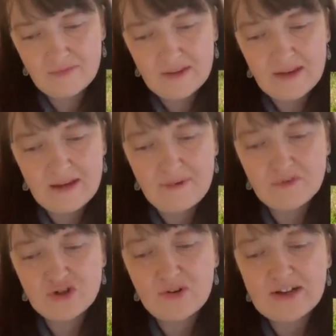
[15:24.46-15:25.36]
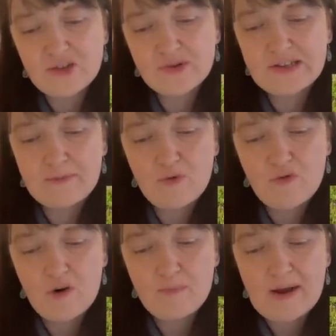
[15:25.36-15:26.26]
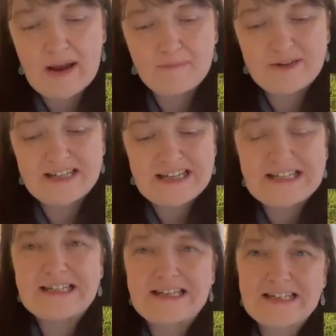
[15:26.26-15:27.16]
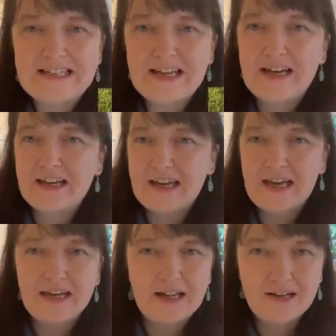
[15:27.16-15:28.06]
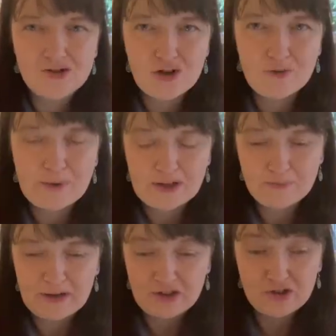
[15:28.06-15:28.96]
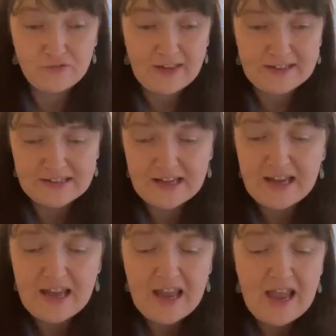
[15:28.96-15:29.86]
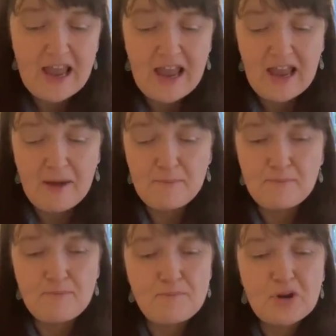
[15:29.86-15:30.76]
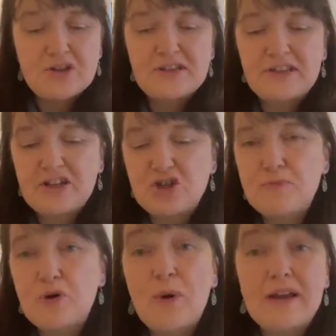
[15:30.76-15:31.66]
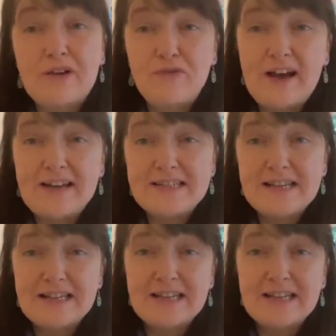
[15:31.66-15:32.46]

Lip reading: Yep, the terrazzo slipover by Petite Knit, and again I'll insert a picture of that because I think it should be quite a fast knit.